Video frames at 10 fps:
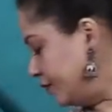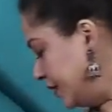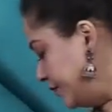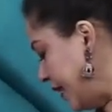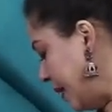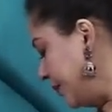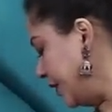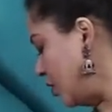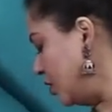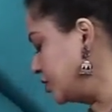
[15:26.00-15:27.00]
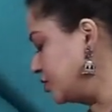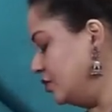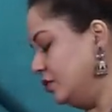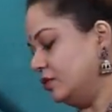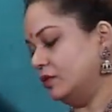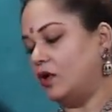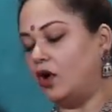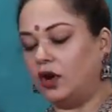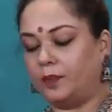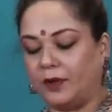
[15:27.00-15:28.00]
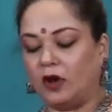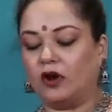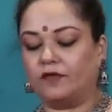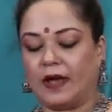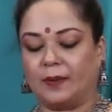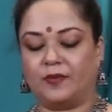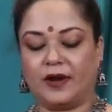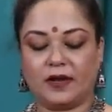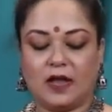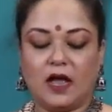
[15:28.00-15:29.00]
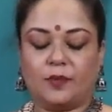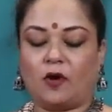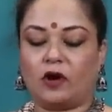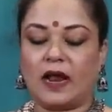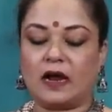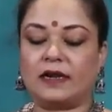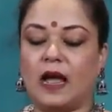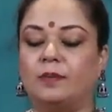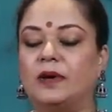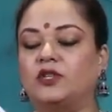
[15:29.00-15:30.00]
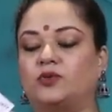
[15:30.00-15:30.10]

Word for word: woven fabric also, all pure fabric. Product number